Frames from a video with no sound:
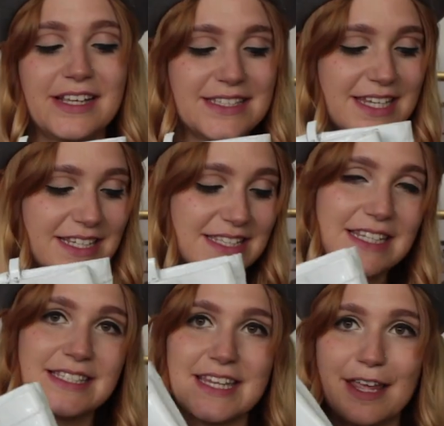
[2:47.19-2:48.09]
a
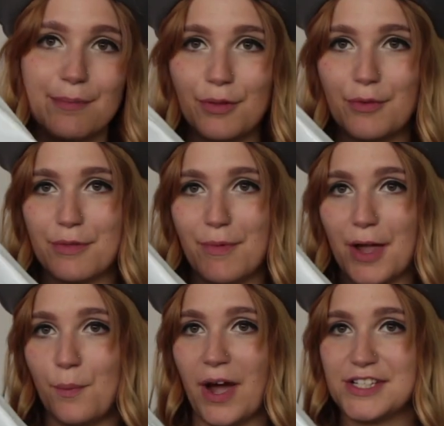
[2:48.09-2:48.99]
60s staple with
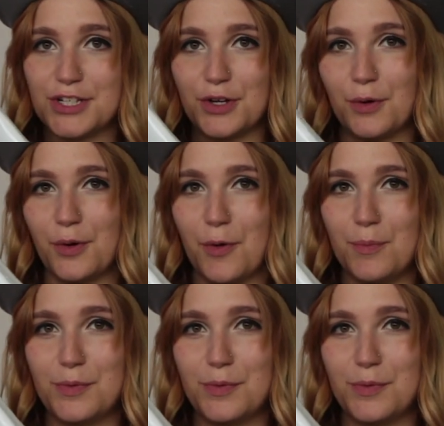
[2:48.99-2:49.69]
my white go-go